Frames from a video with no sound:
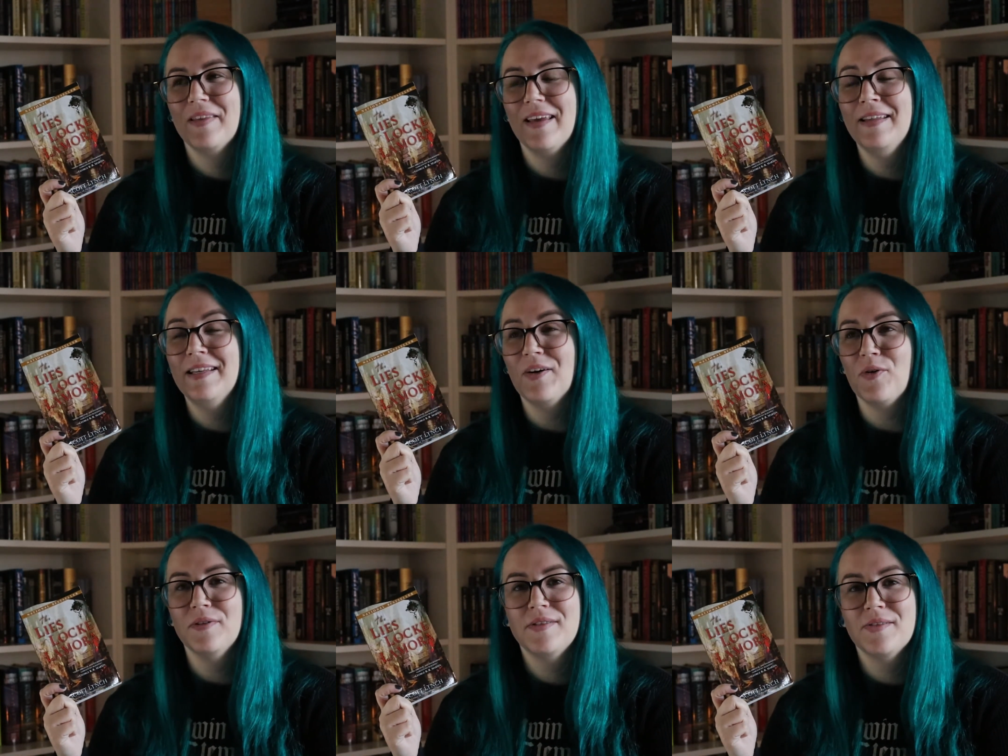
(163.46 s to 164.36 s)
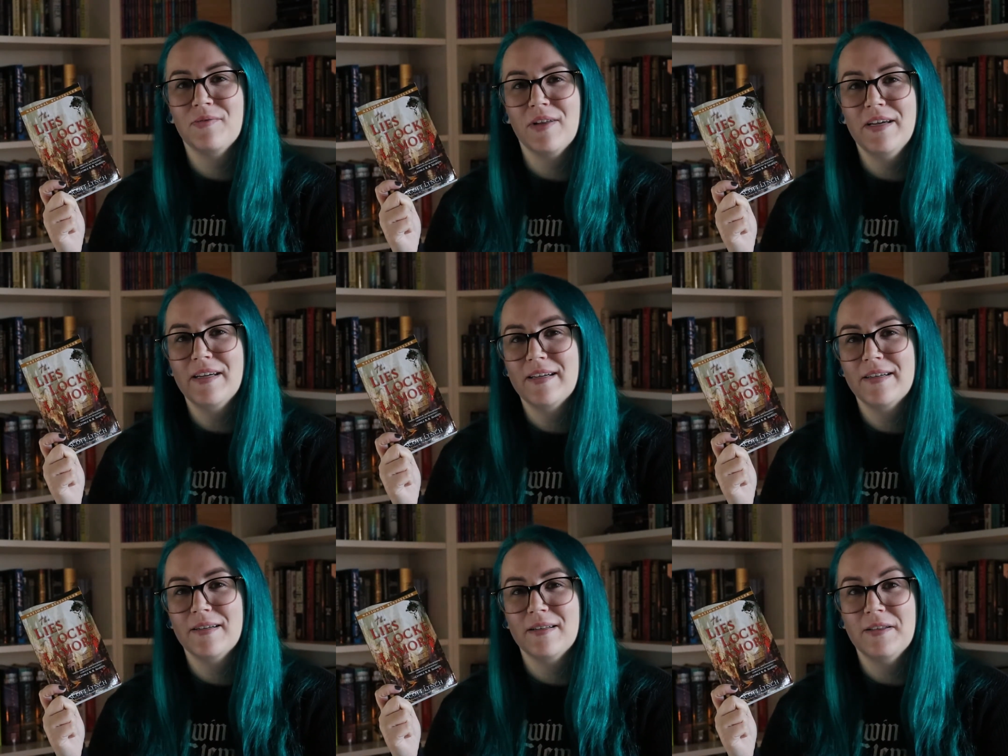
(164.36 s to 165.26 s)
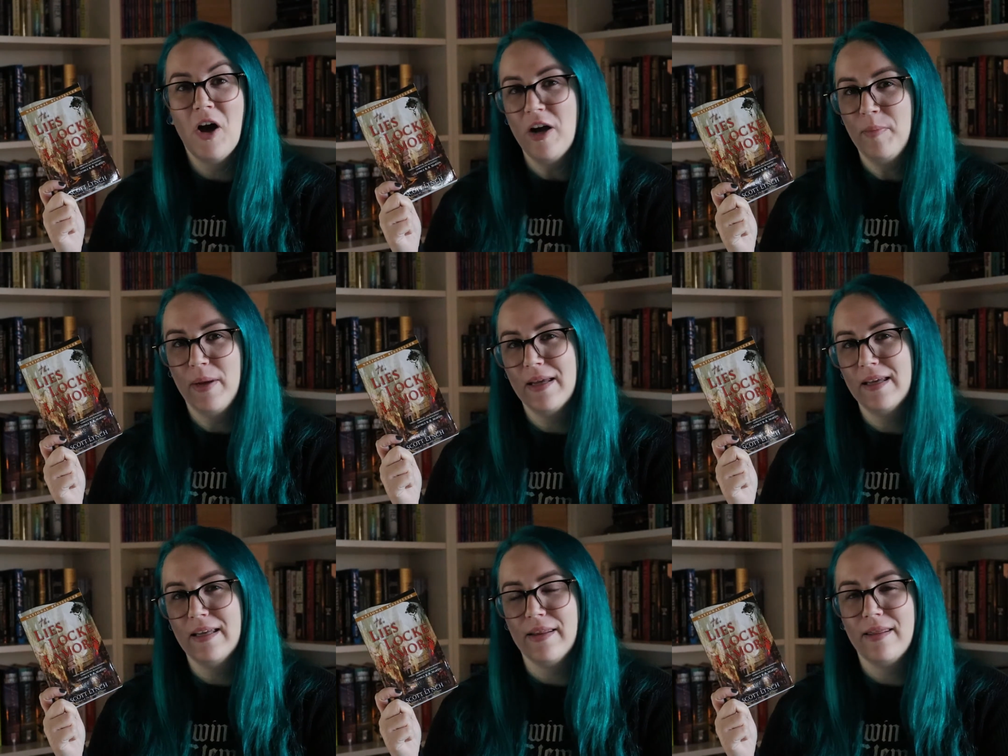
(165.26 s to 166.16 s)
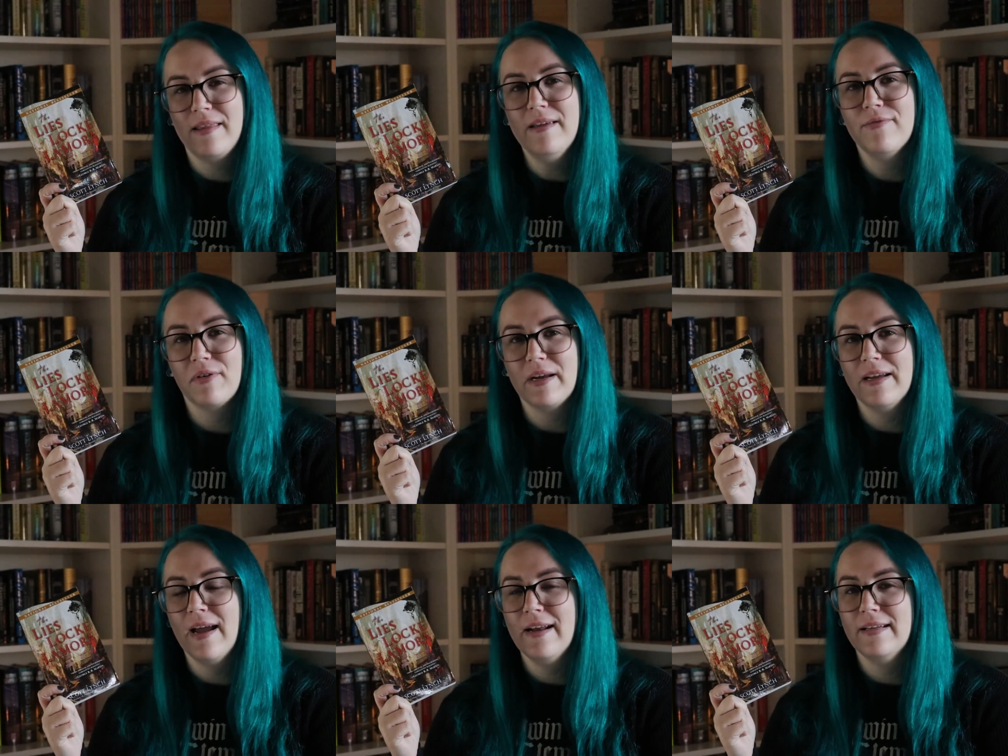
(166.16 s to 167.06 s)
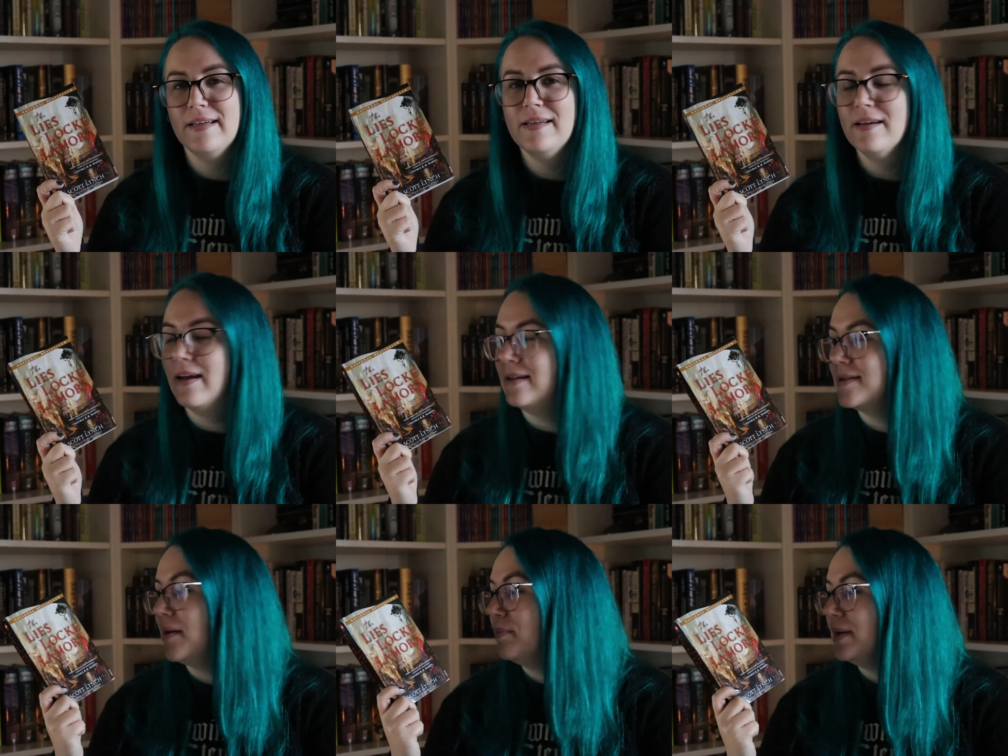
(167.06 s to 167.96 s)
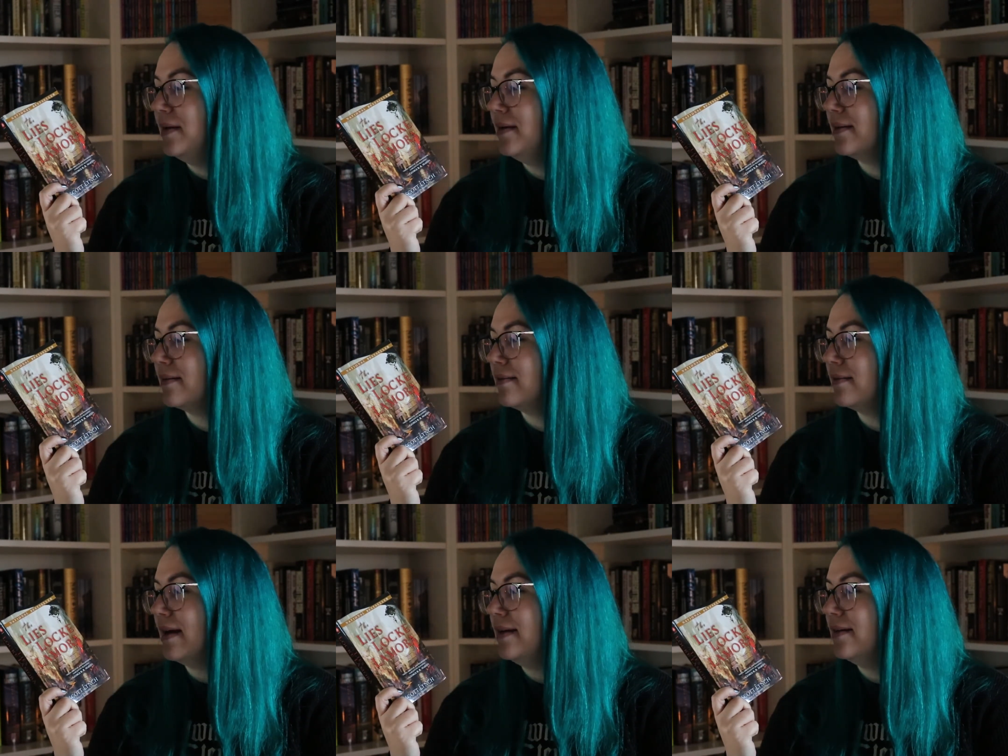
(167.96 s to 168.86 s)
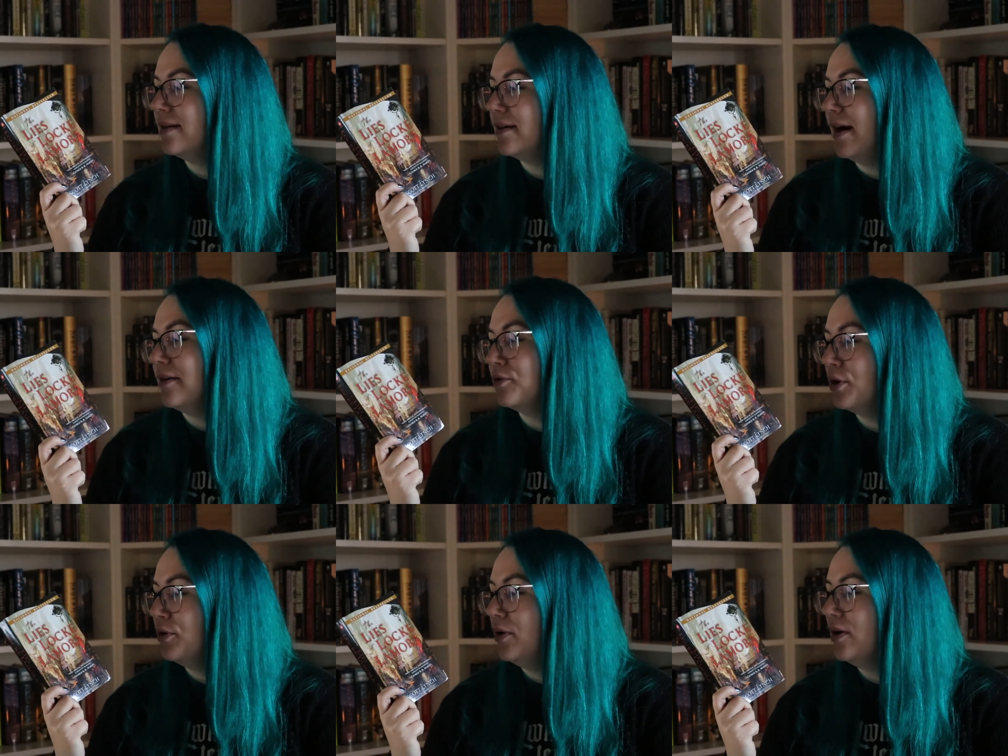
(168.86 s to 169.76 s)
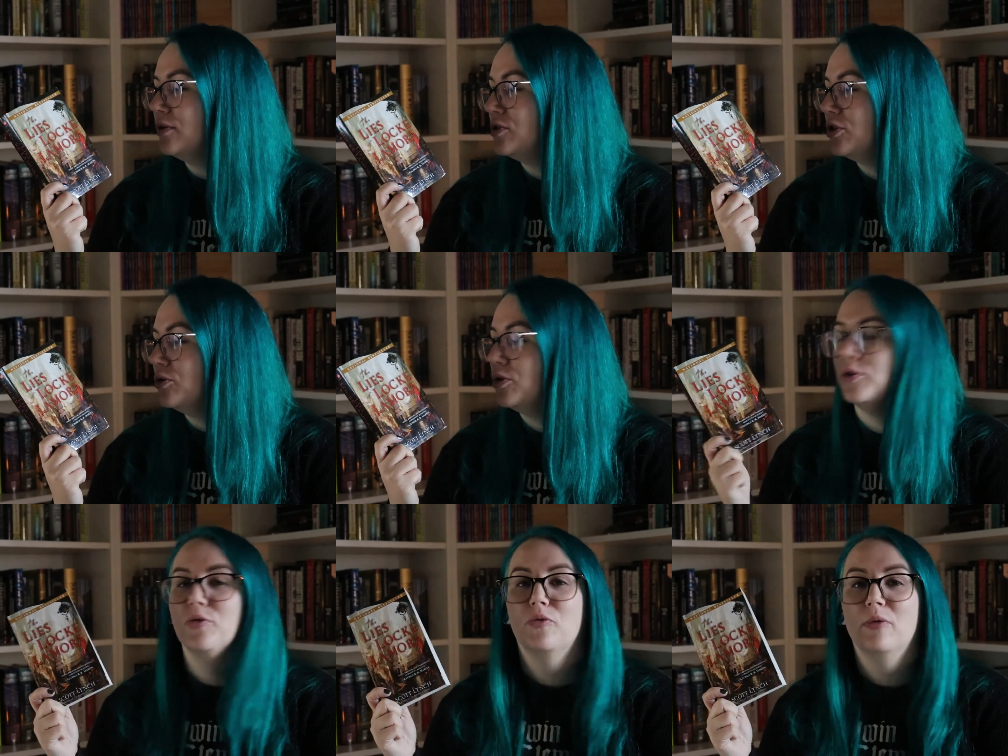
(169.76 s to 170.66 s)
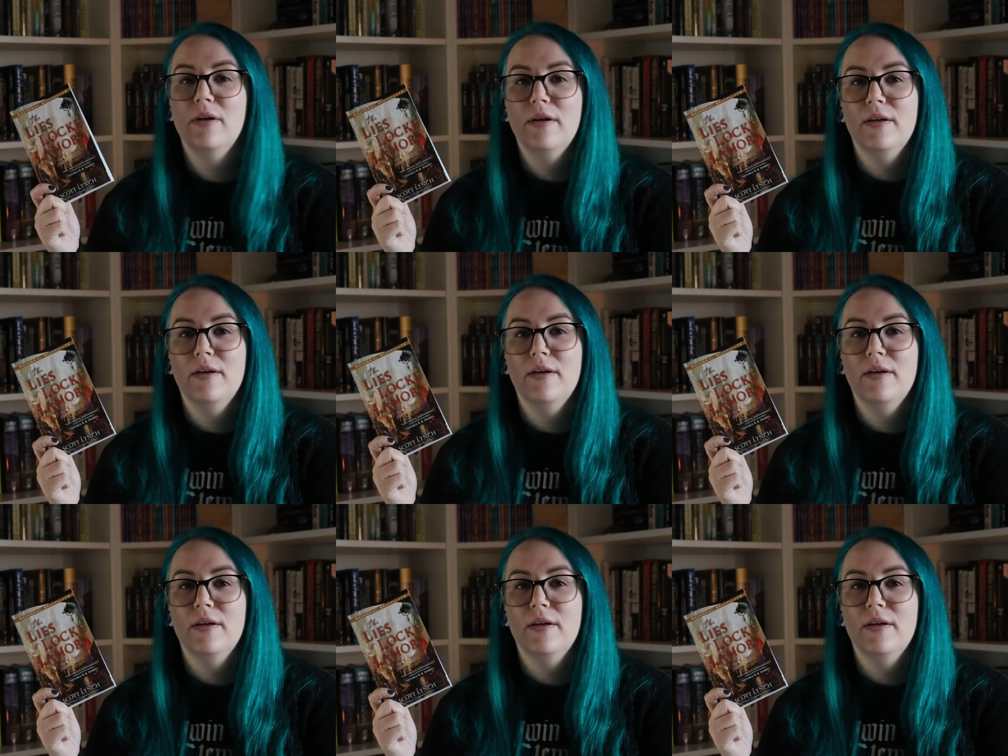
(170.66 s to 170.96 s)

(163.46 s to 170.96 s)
in the arts of like lockpicking and thievery and he ends up being like I don't know a dude who